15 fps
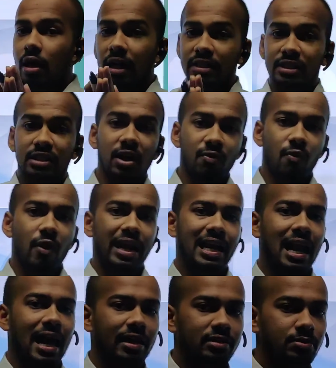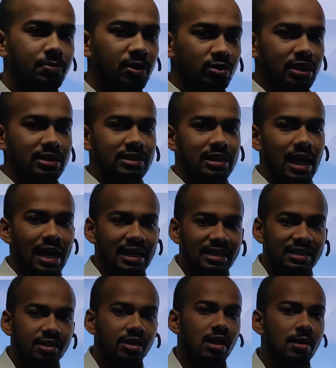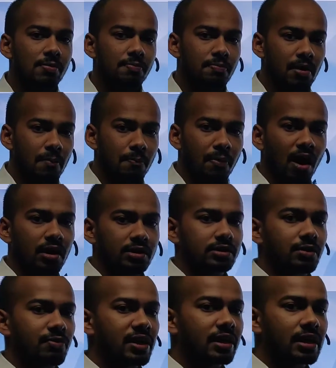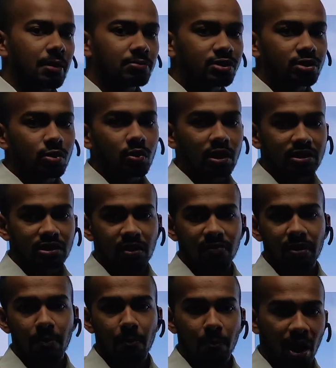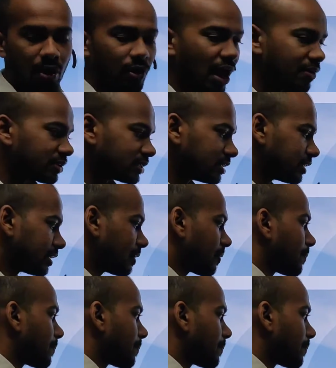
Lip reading: conserve wetlands because it's an integral part when it comes to conserving biodiversity.